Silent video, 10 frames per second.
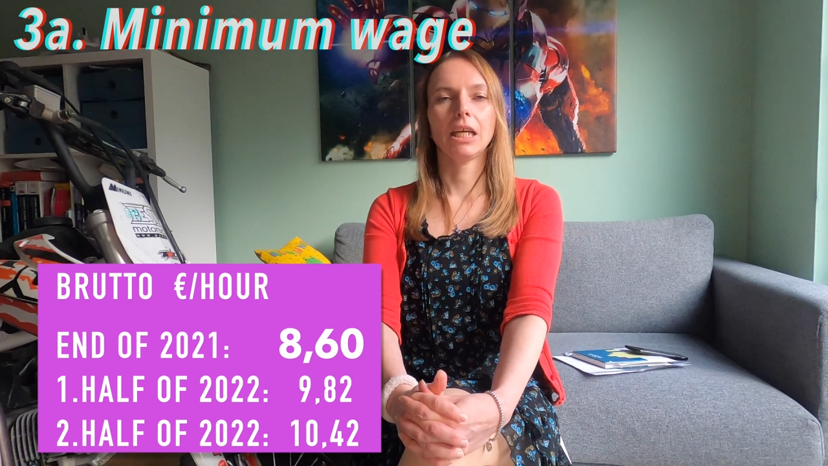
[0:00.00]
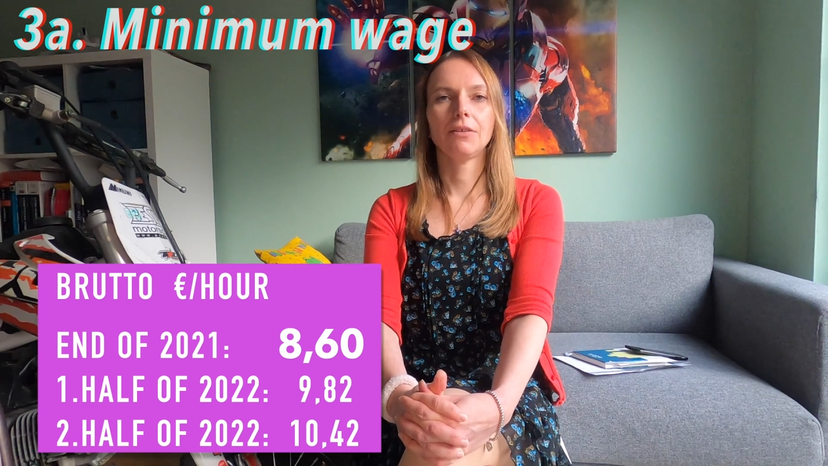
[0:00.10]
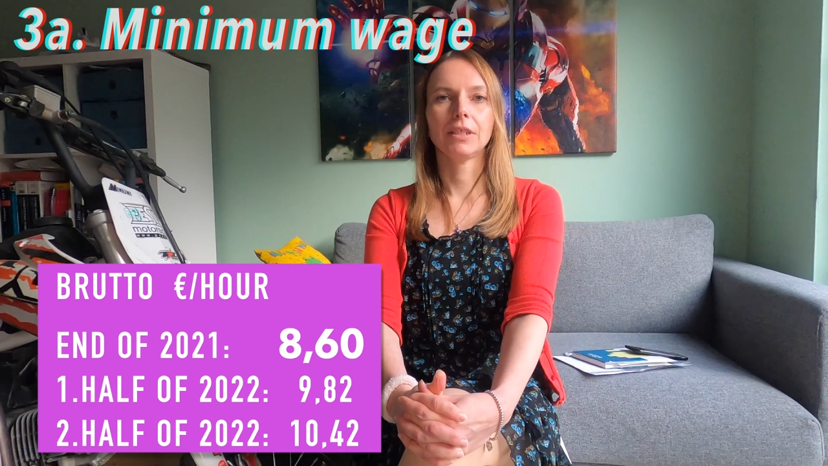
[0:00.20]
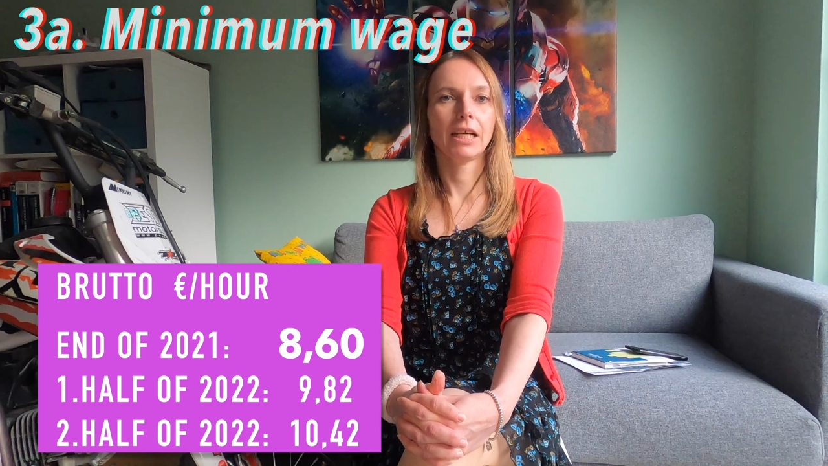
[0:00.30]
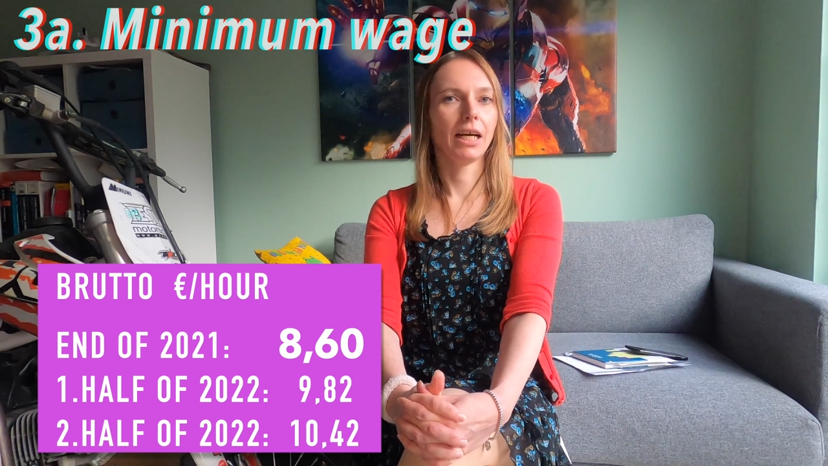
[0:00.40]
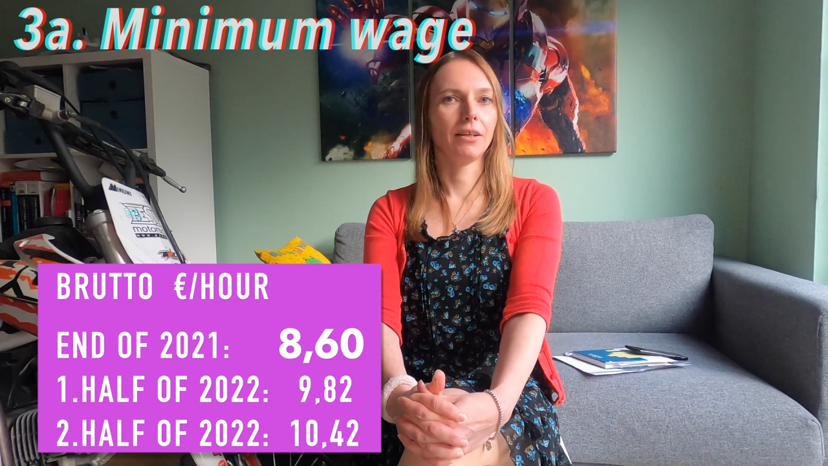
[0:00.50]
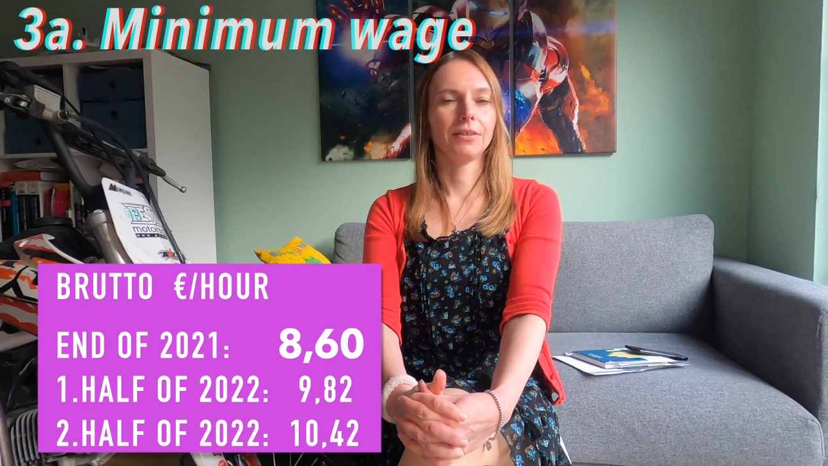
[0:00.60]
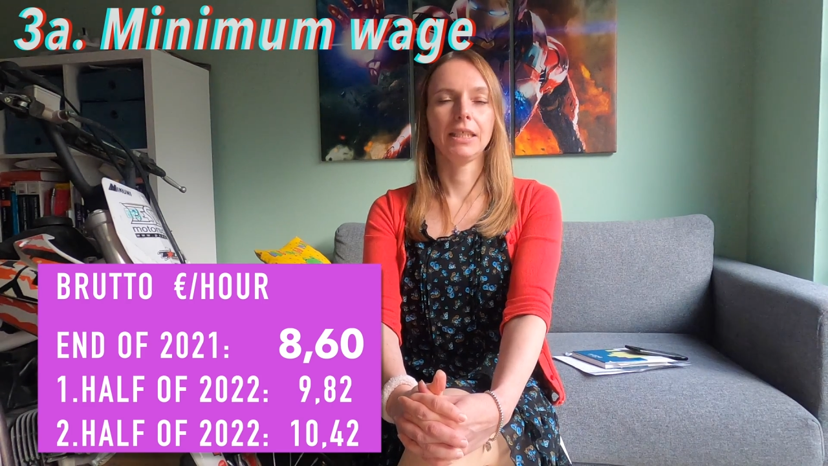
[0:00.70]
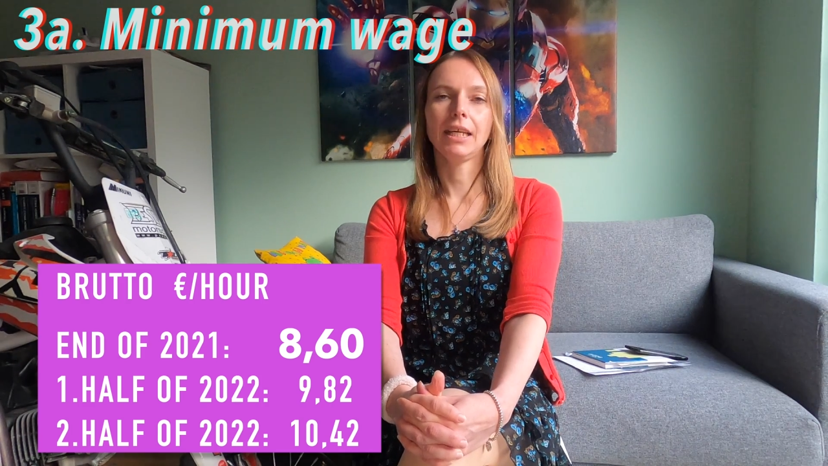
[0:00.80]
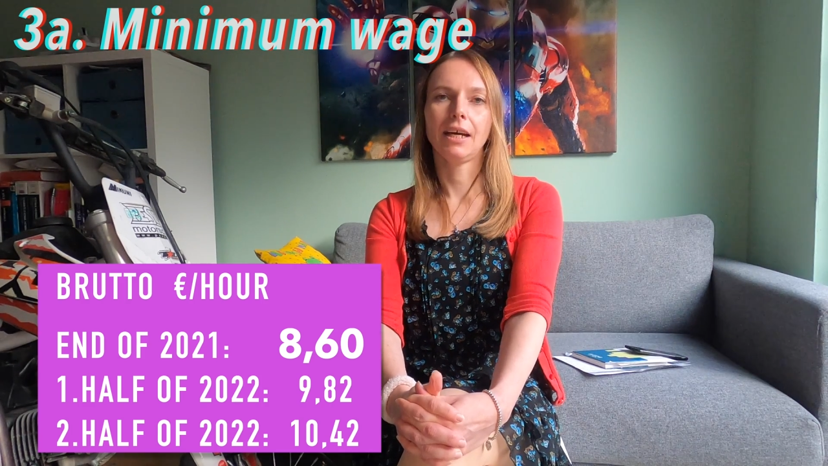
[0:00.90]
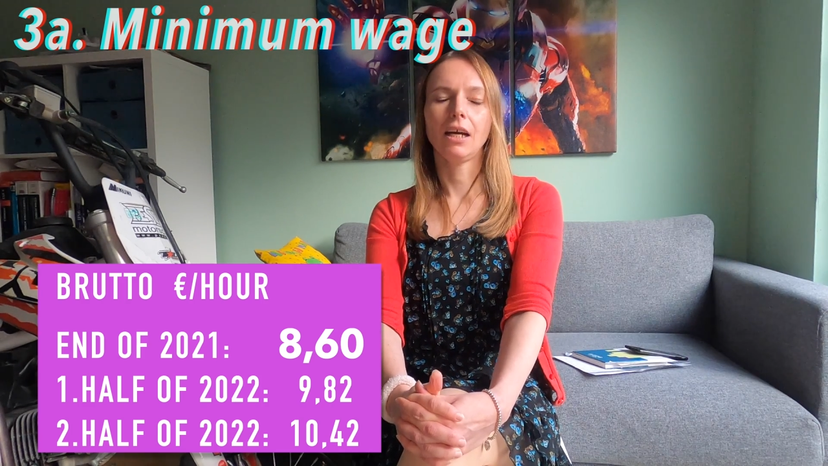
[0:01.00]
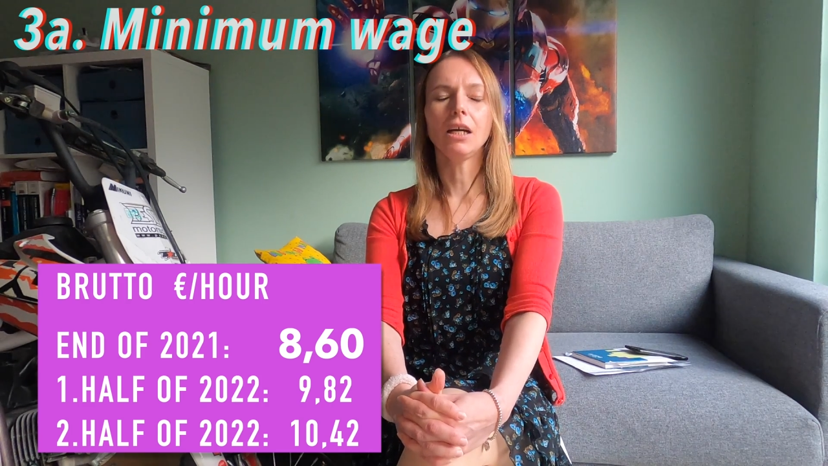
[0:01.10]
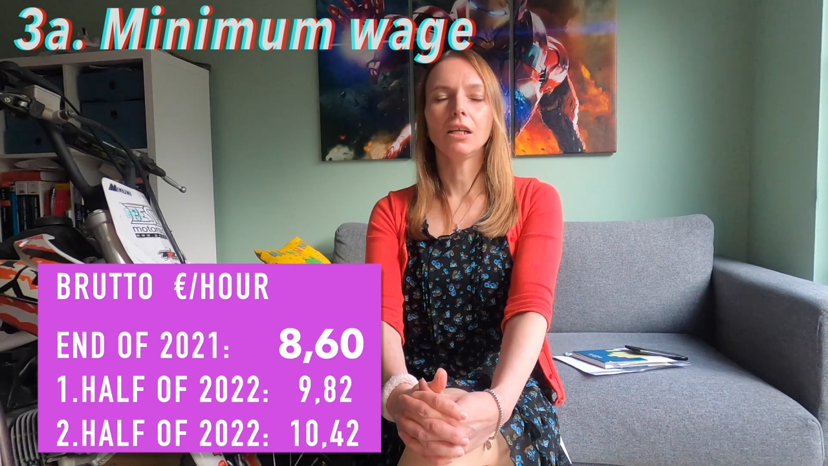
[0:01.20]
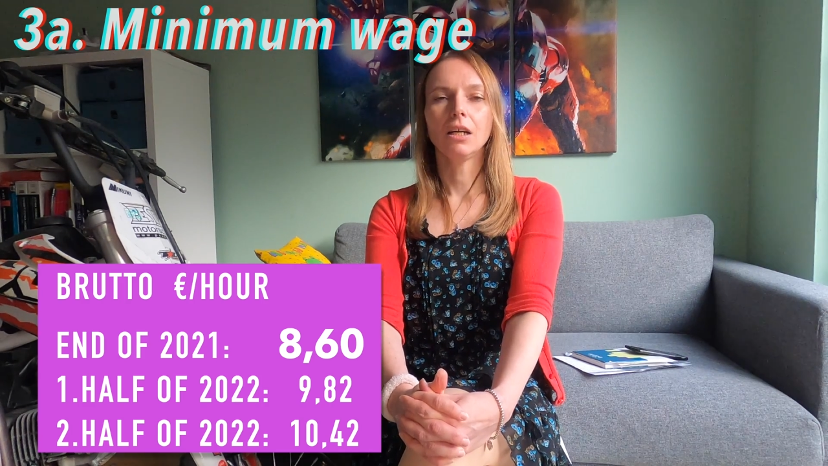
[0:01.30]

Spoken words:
every half a year.